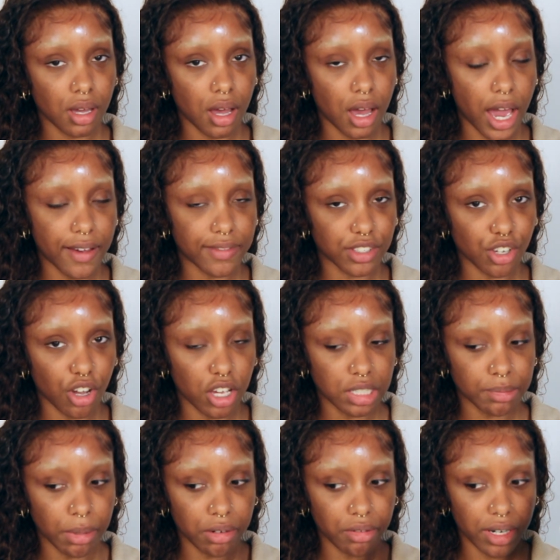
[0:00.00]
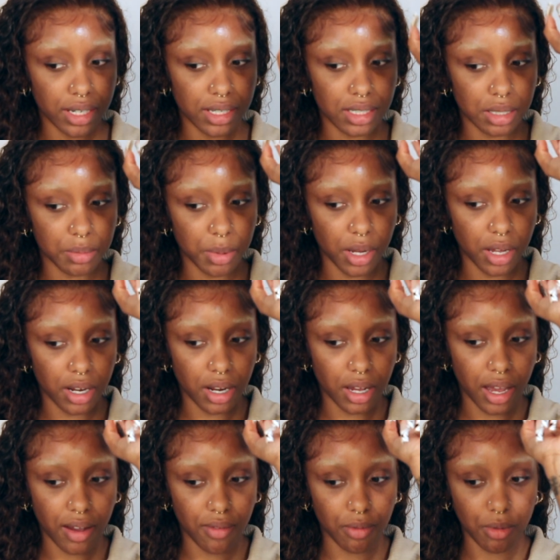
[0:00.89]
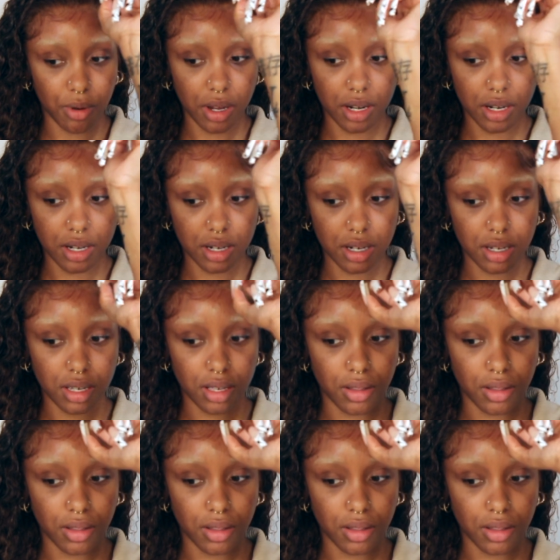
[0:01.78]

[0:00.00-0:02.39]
I have scars on my wrist, but I have one.